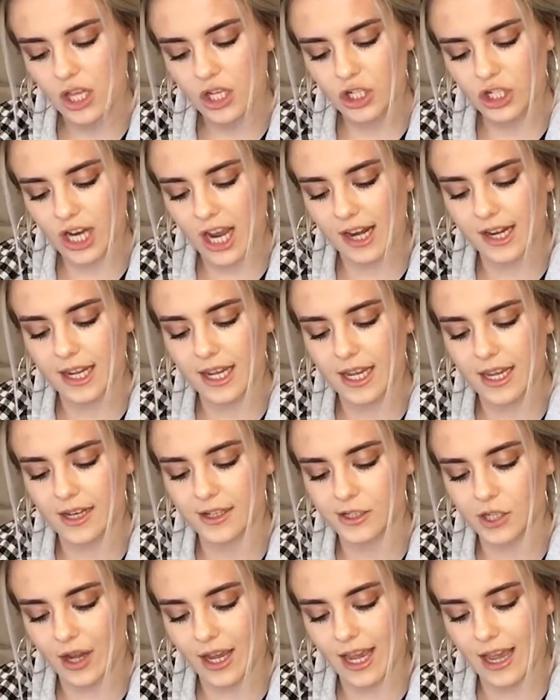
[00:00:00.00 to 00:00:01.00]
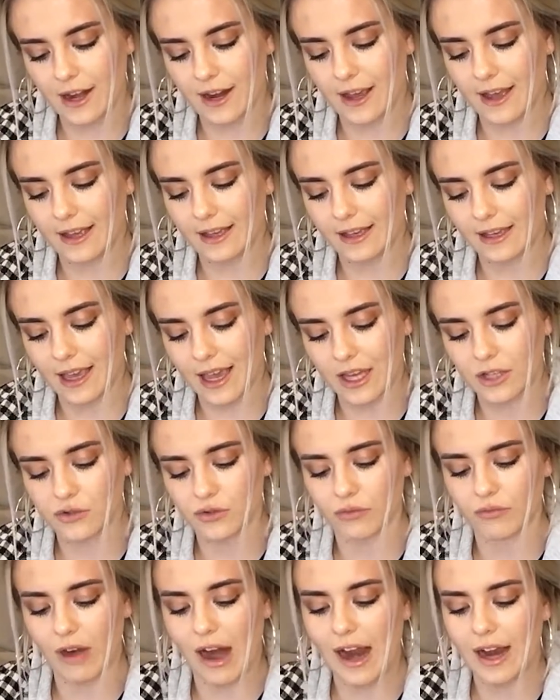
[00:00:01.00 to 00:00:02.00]
Shani, Diana, and
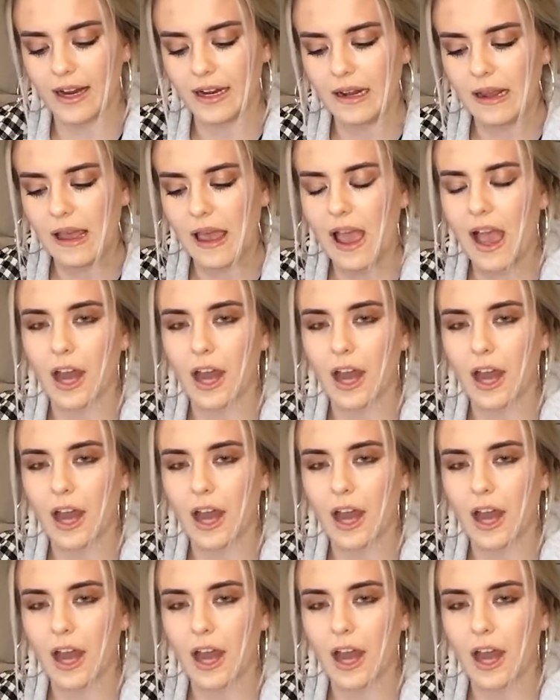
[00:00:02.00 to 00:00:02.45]
Kendra Ray.